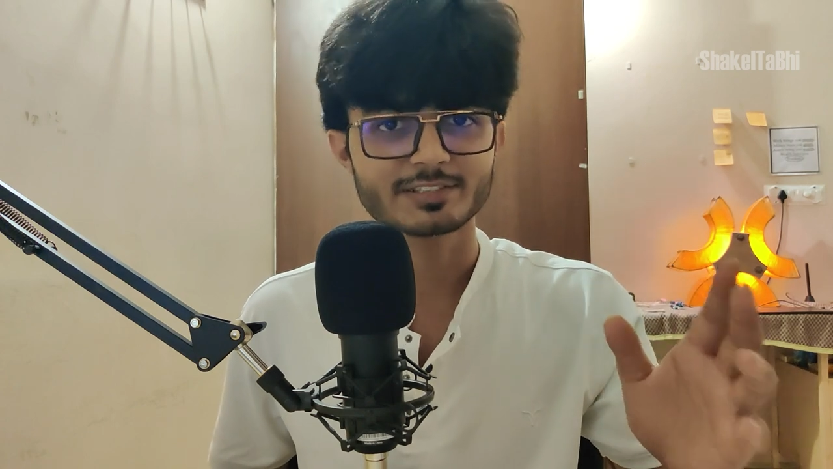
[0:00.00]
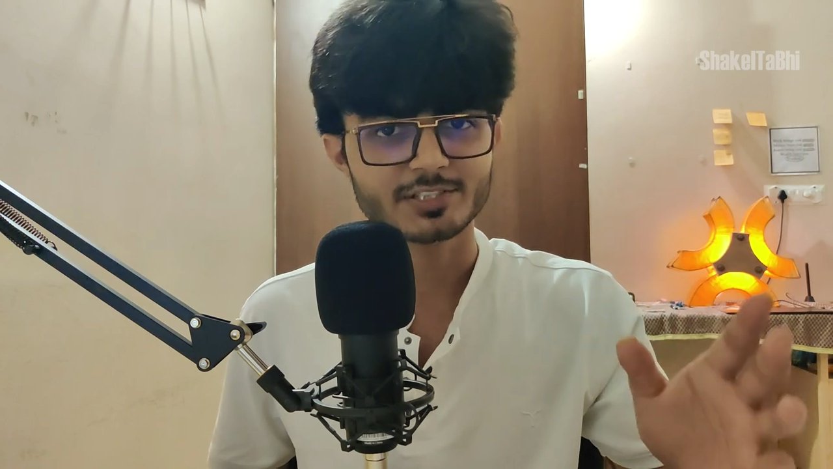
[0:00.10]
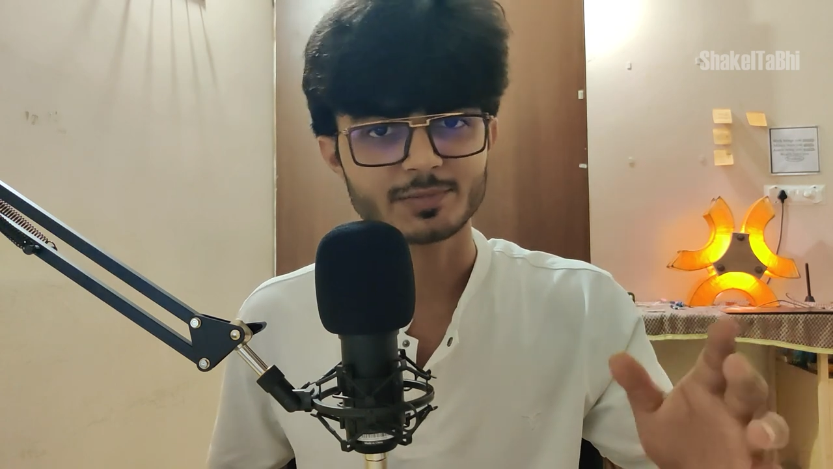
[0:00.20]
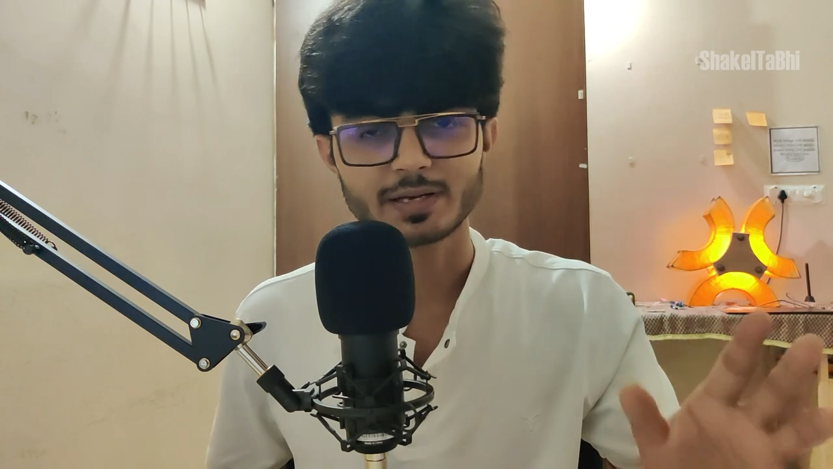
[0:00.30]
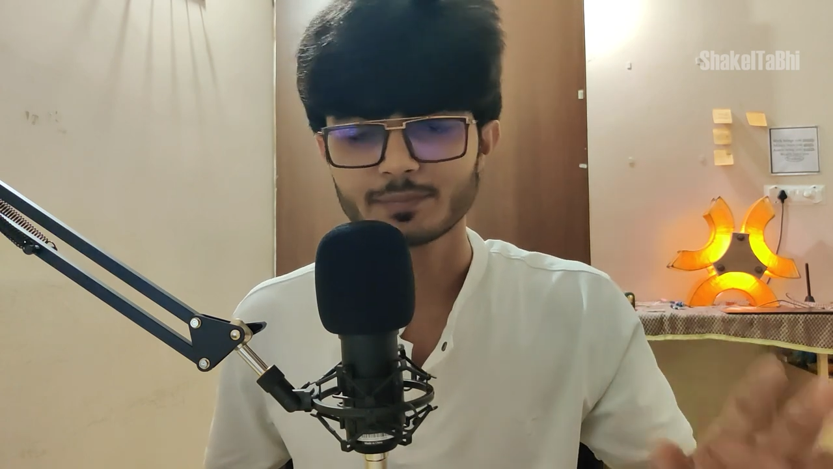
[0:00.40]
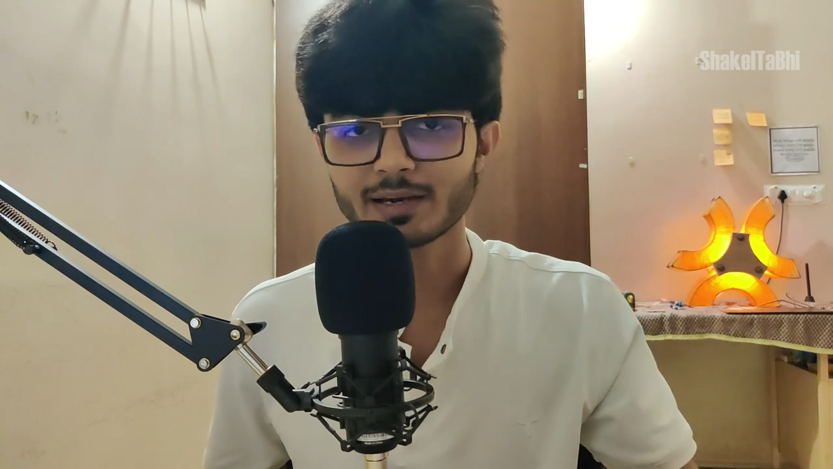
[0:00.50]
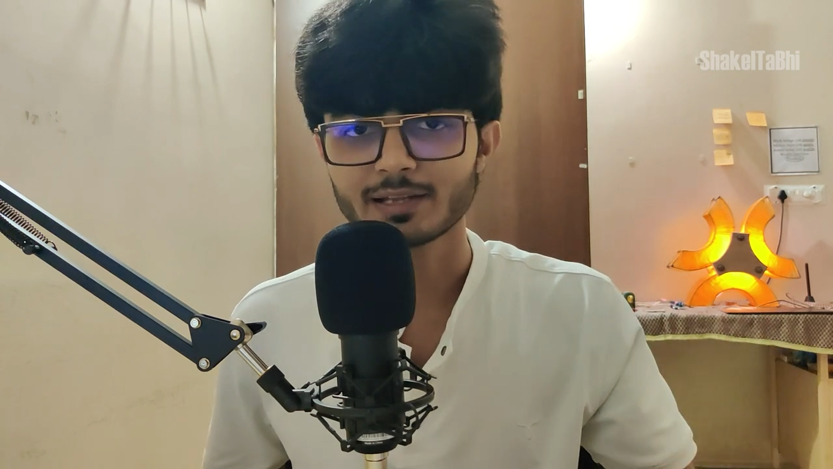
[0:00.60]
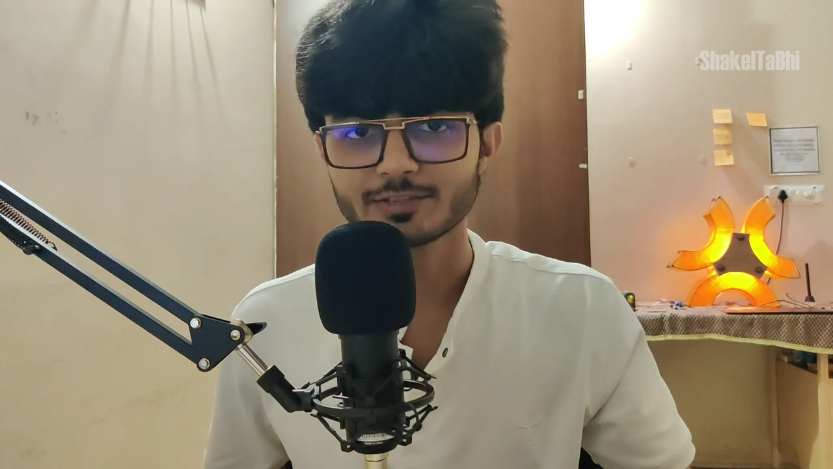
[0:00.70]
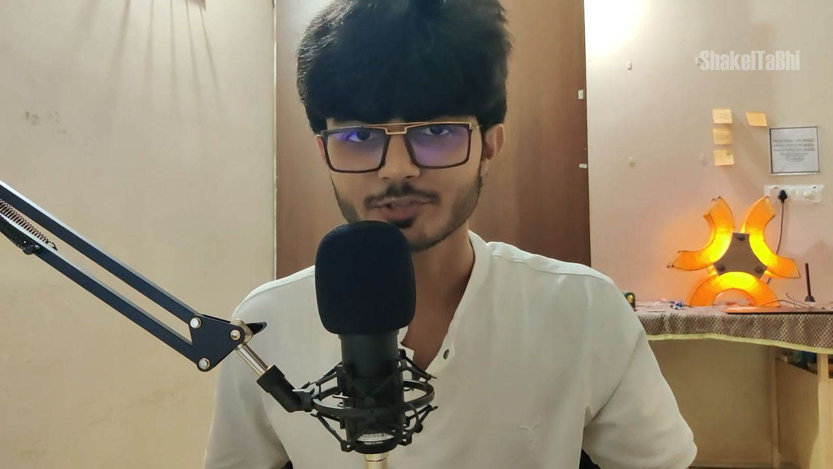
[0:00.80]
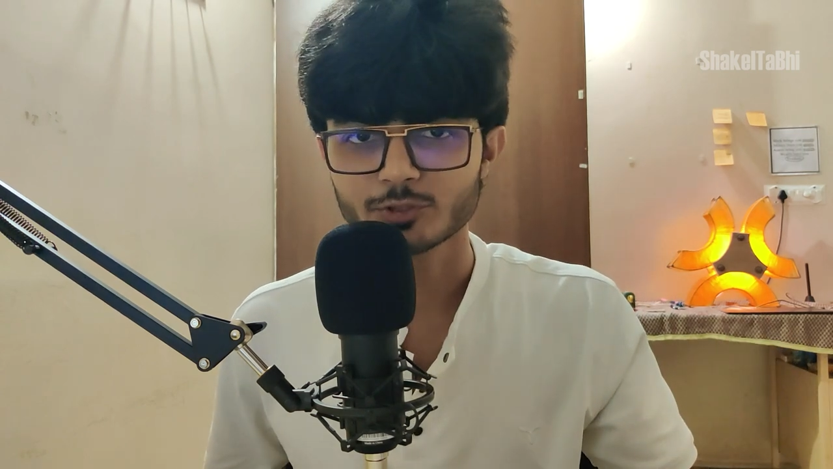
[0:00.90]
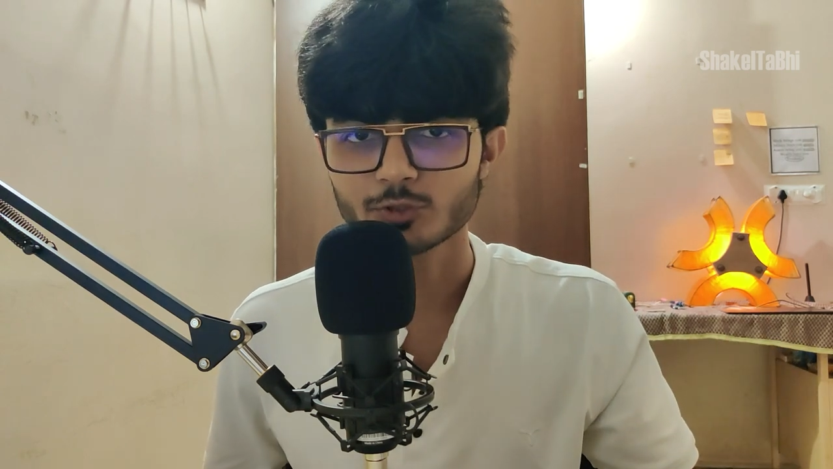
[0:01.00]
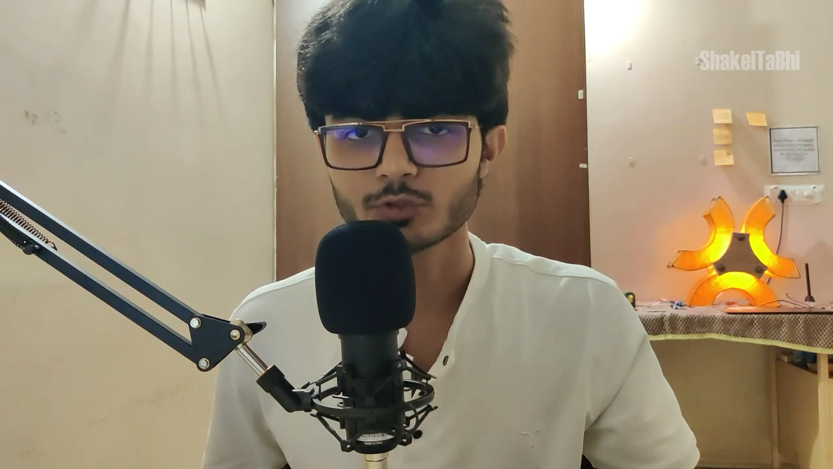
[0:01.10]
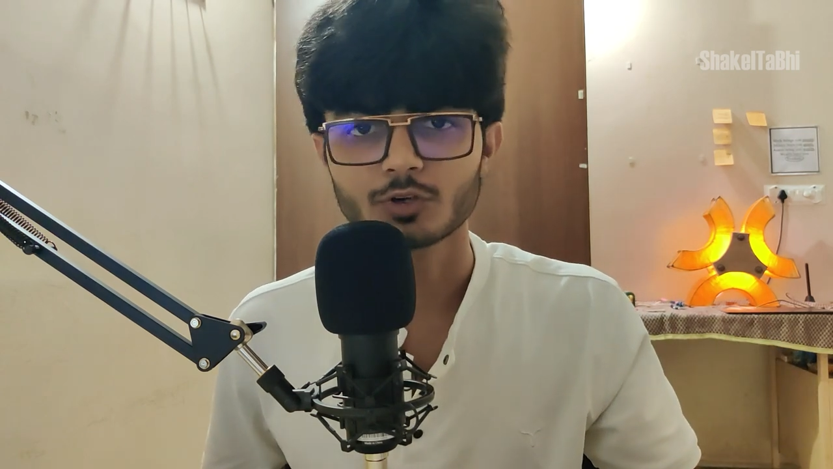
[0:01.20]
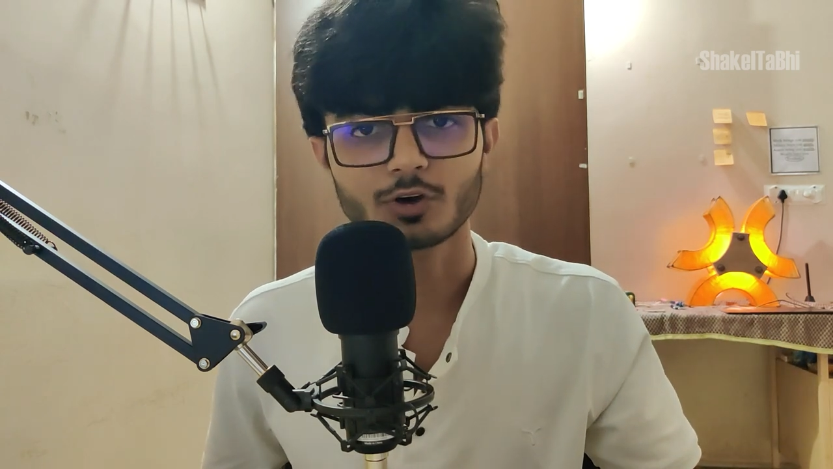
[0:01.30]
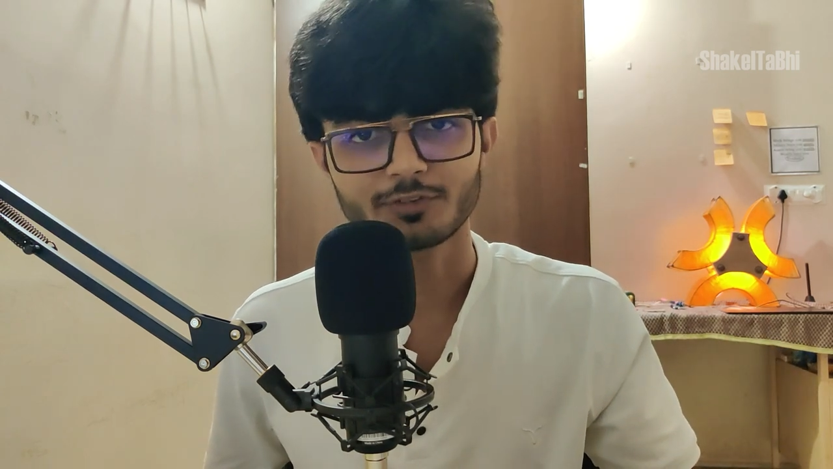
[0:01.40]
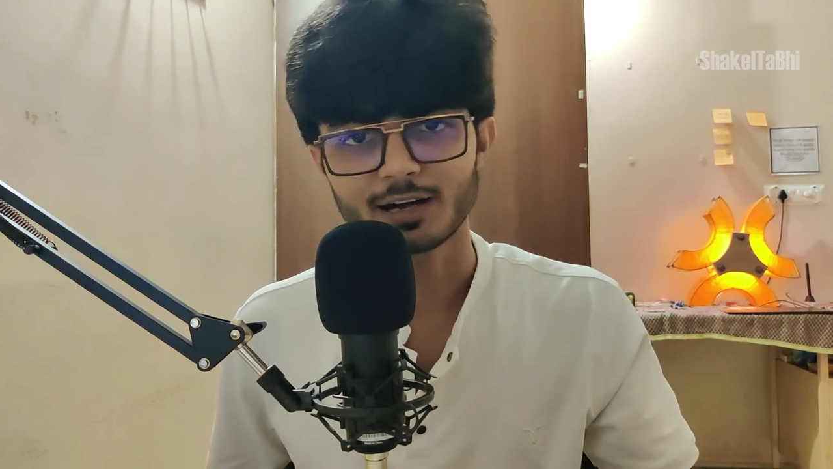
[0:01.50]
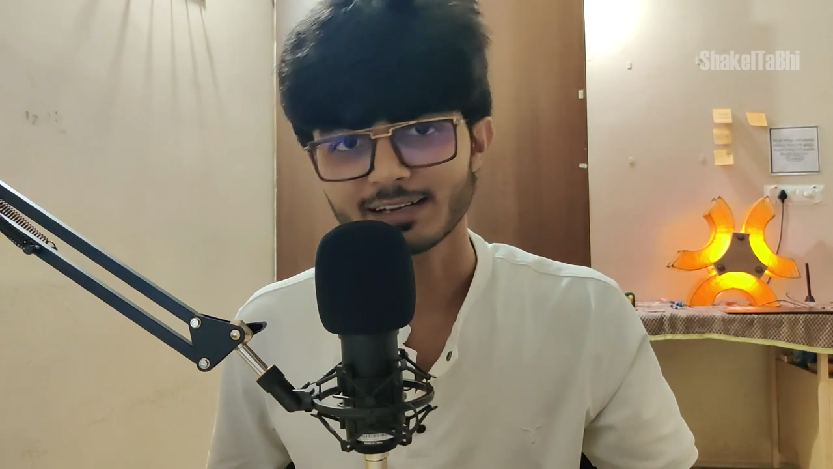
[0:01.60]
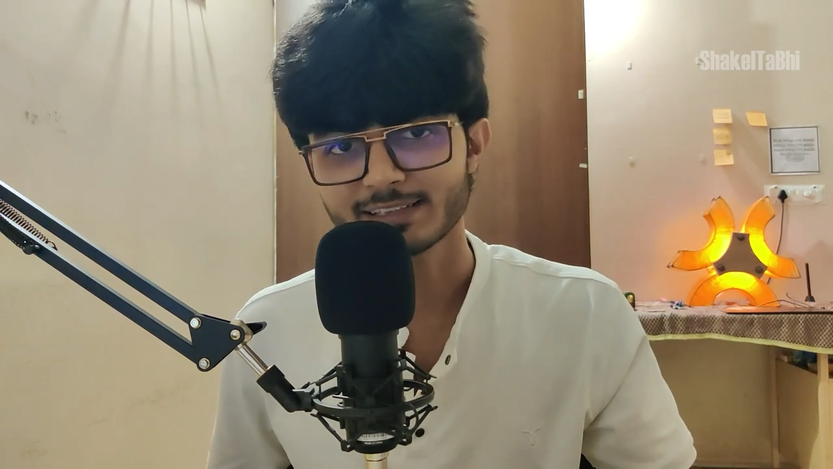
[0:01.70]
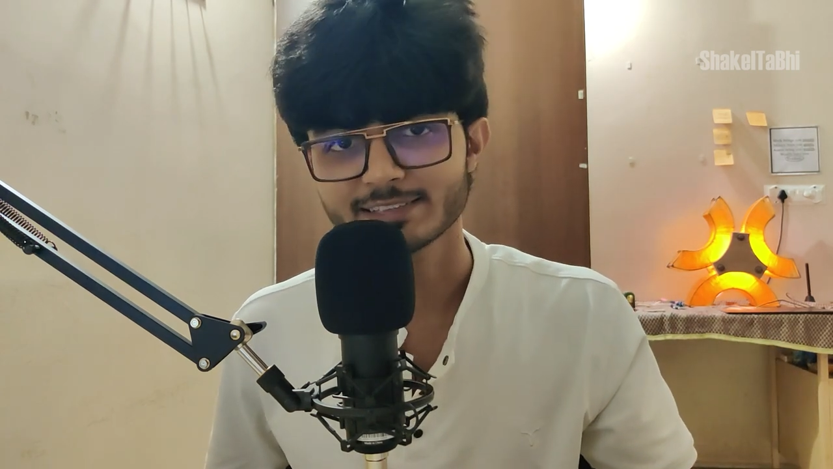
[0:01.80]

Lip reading: SRISHTI Manipal Institute of Art,